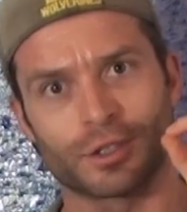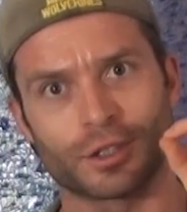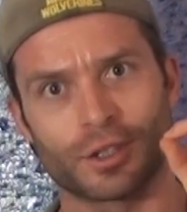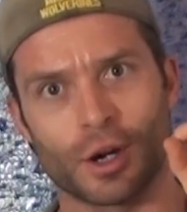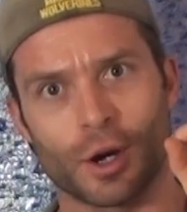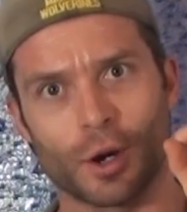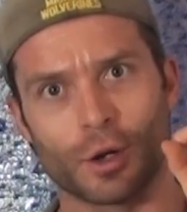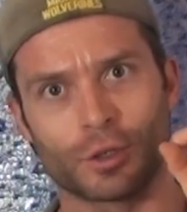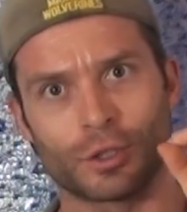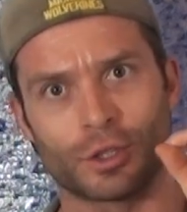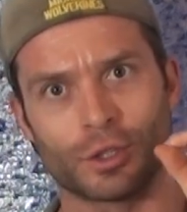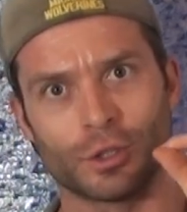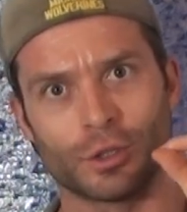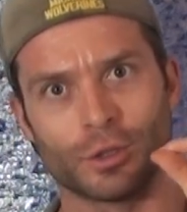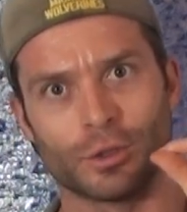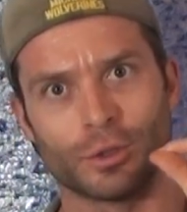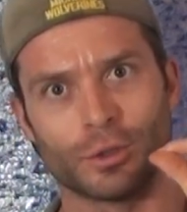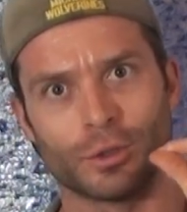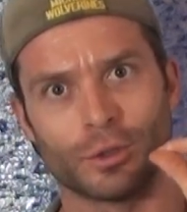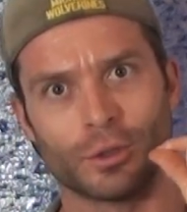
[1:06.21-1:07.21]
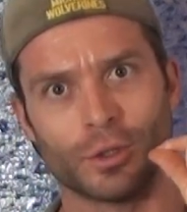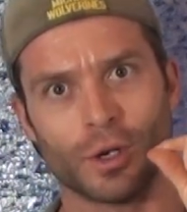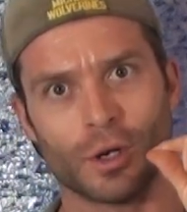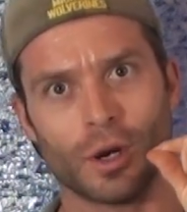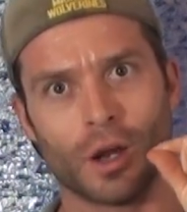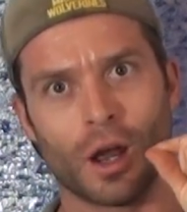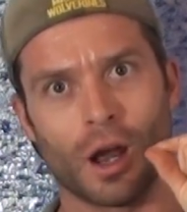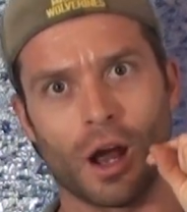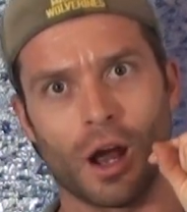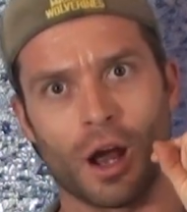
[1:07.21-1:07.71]
to go to
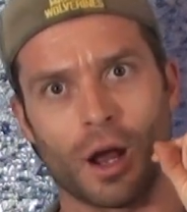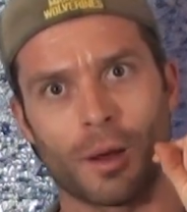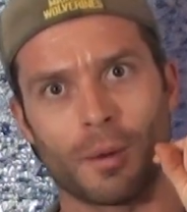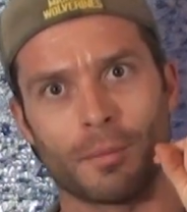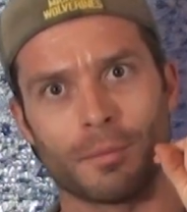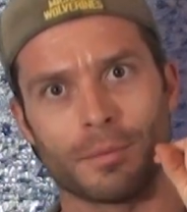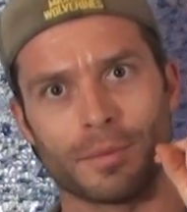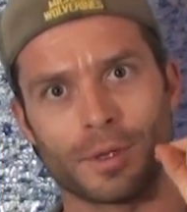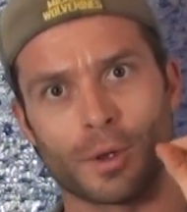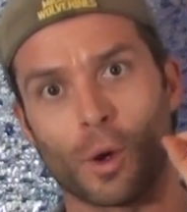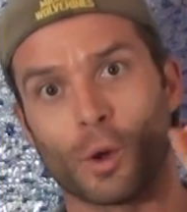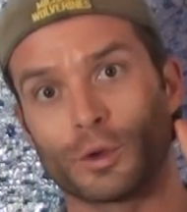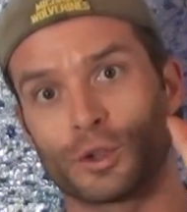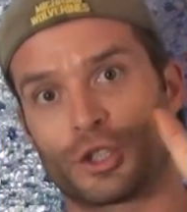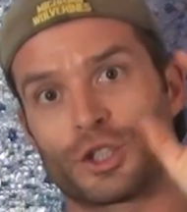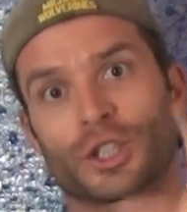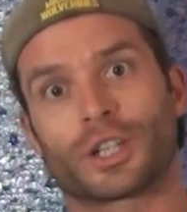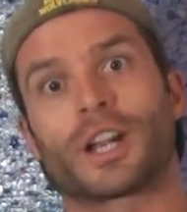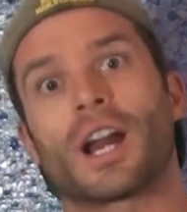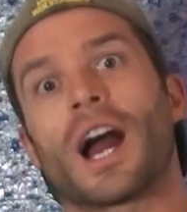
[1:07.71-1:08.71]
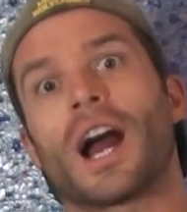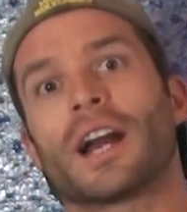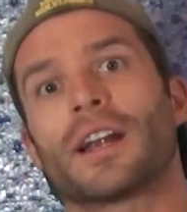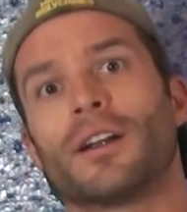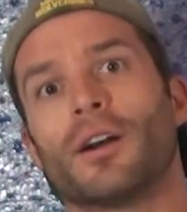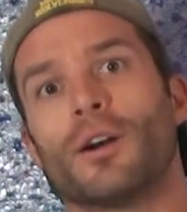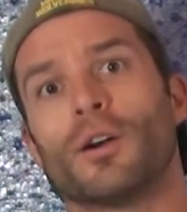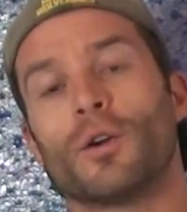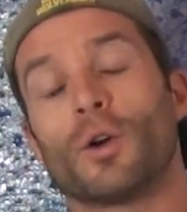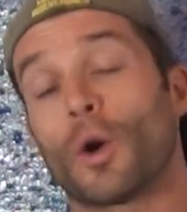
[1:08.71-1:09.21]
the old
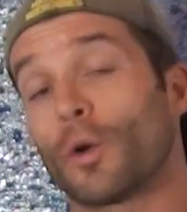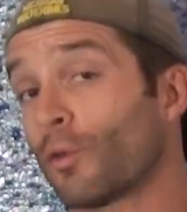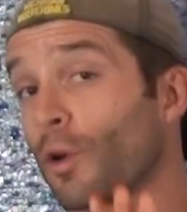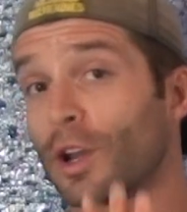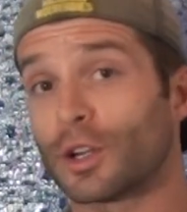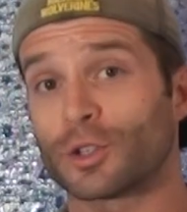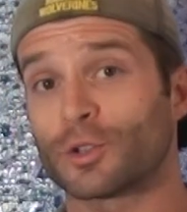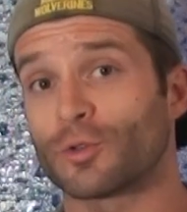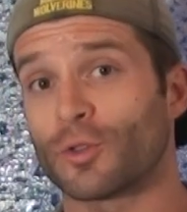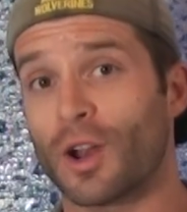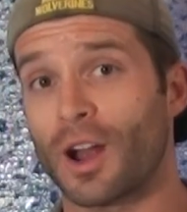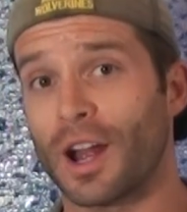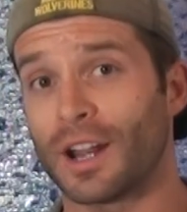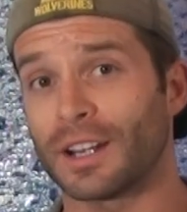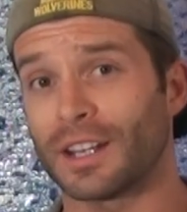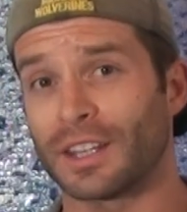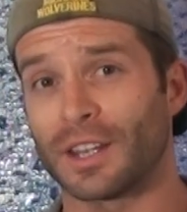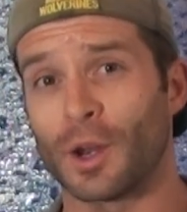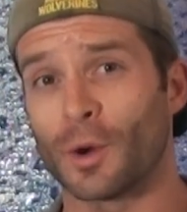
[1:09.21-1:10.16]
Chicago restaurant.